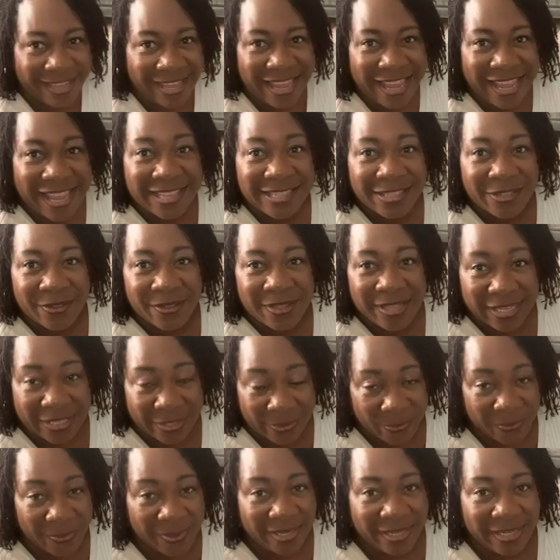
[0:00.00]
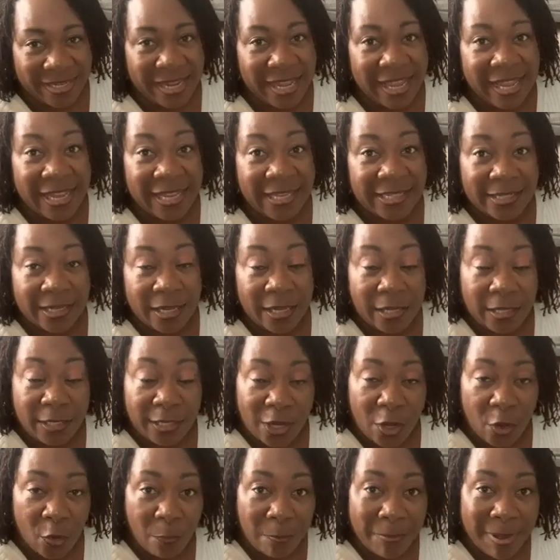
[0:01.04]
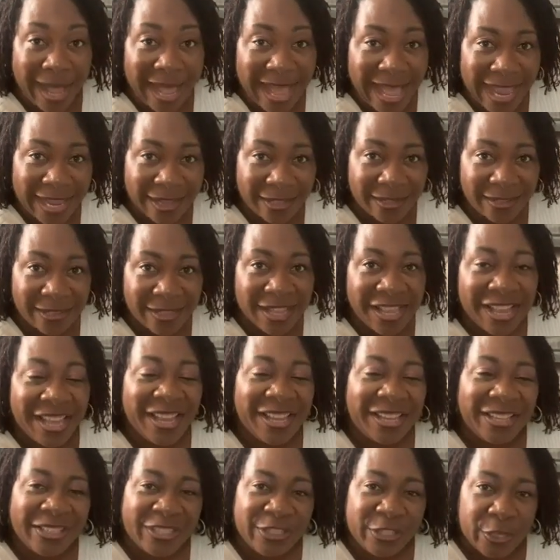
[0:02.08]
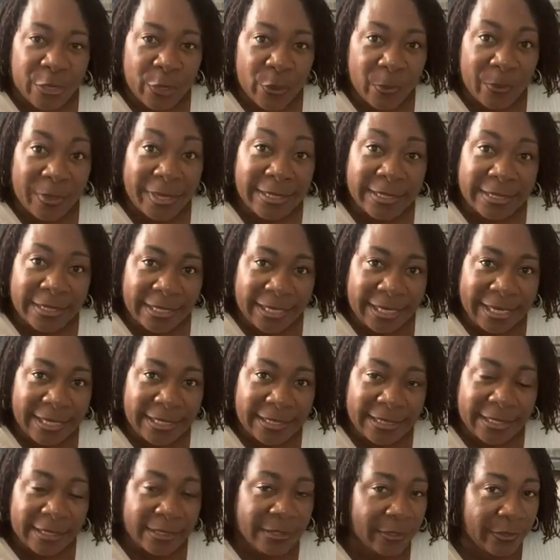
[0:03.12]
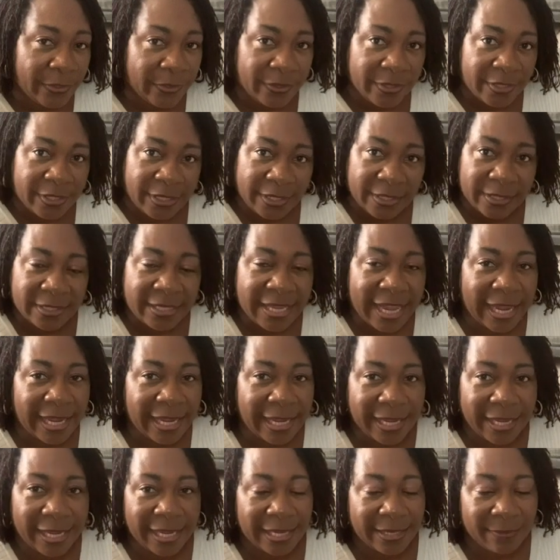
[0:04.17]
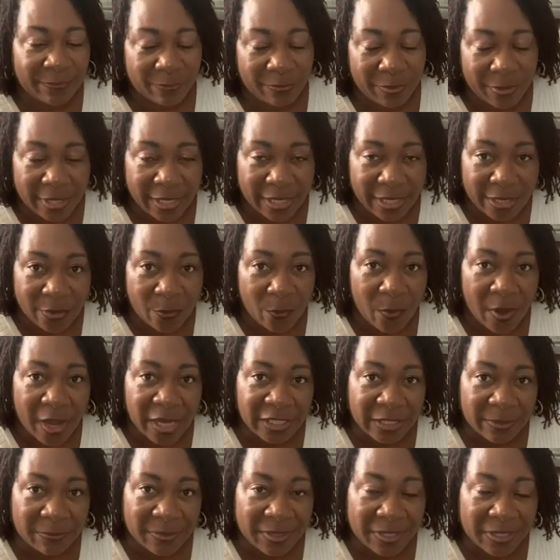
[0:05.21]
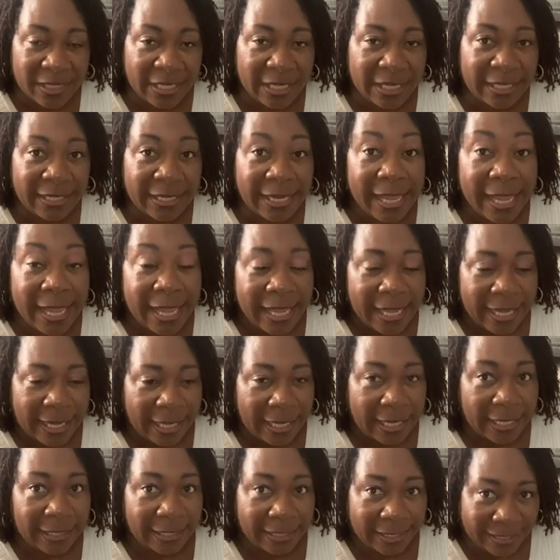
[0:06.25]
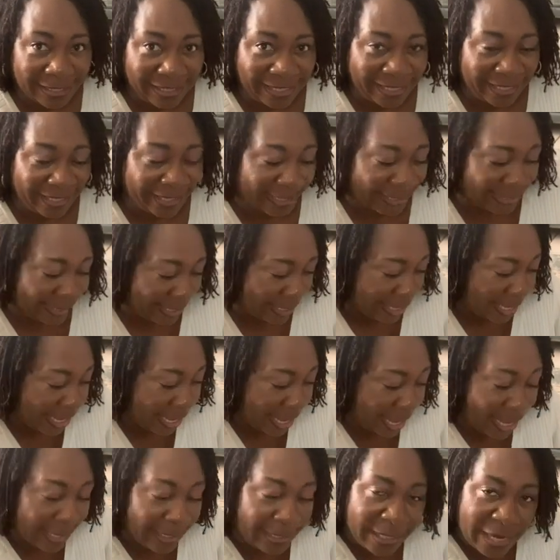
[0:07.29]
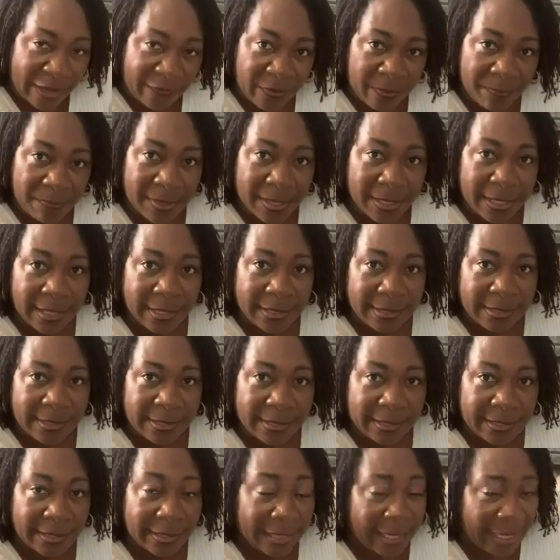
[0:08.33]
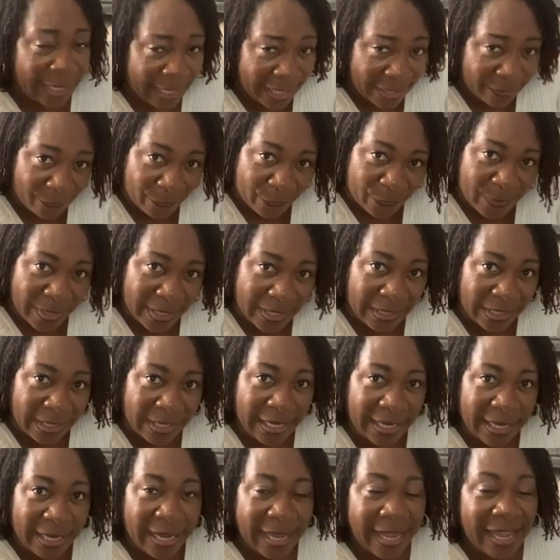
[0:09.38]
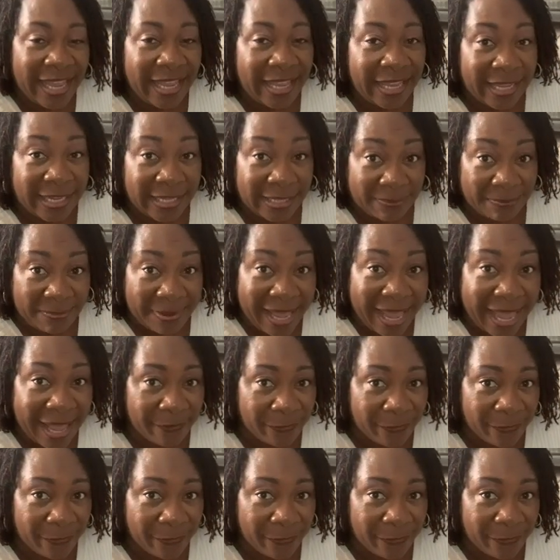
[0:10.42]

and so this one is a low pile, so it's easy to just take it and put it in the washing machine and clean it. I love it because it's kid friendly, it's pet